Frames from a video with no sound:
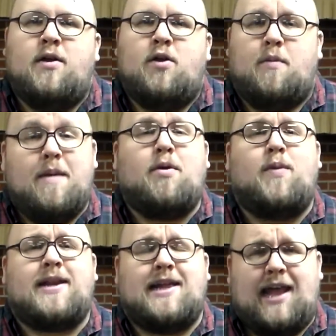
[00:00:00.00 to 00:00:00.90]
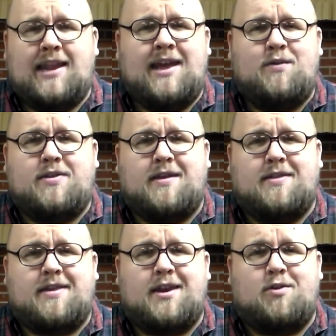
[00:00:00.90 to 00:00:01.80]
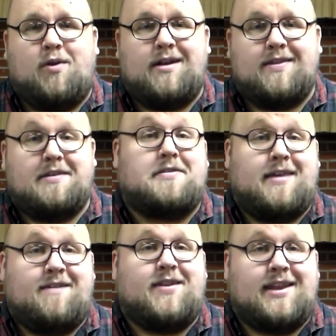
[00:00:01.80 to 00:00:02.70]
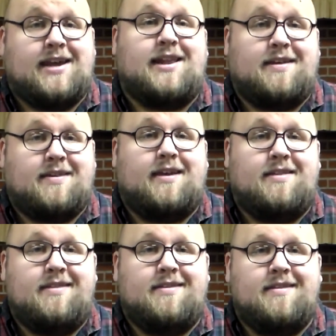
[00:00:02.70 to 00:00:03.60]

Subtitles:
Remember when gluttony was considered one of the 7 deadly sins?